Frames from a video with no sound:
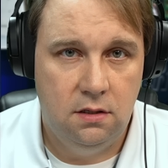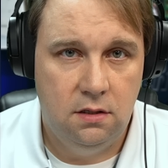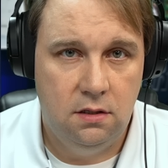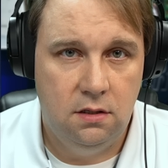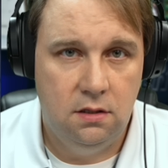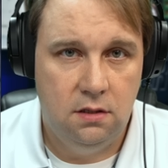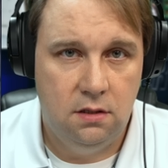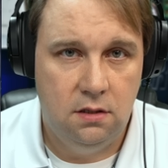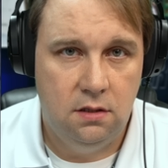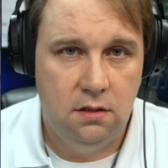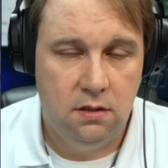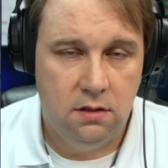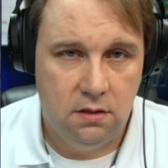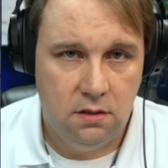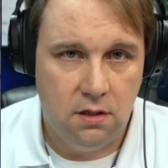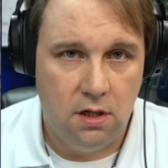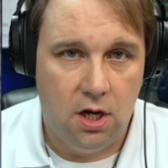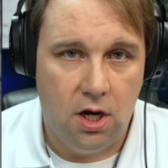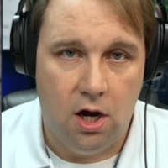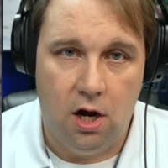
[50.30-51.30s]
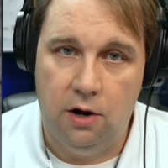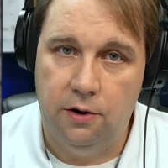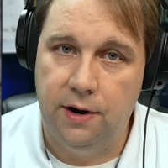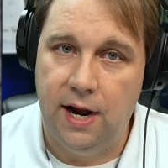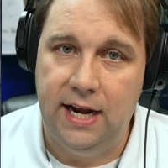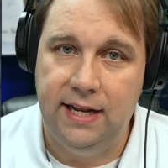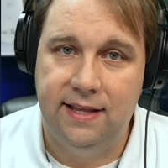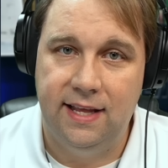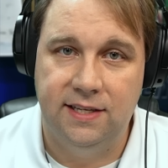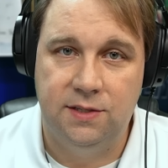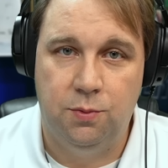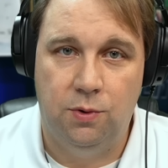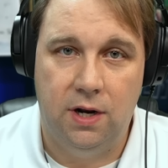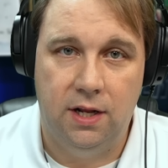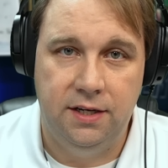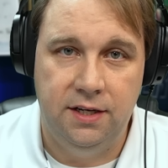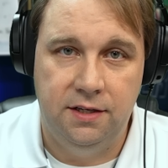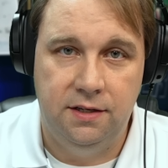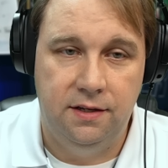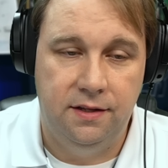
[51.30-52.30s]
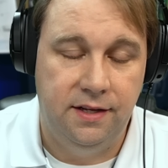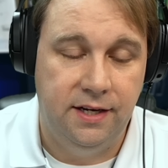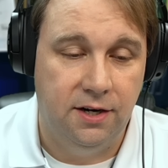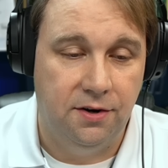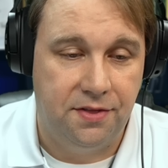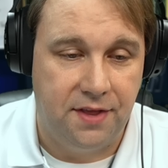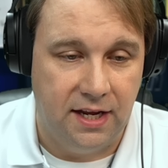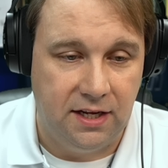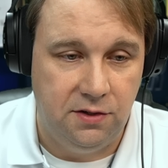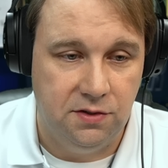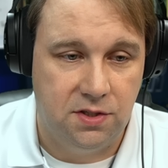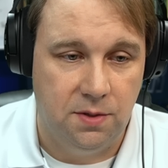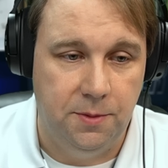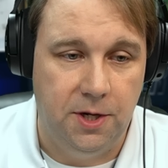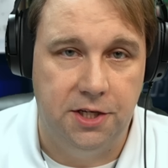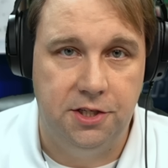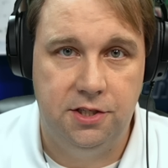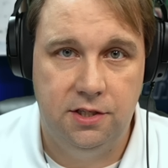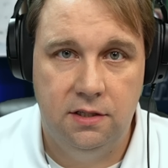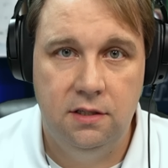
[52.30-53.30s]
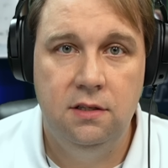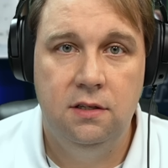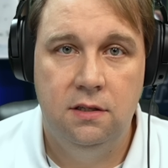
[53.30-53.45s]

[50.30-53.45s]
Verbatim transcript: Of course. All right, that's what I needed to hear. Thank you so much.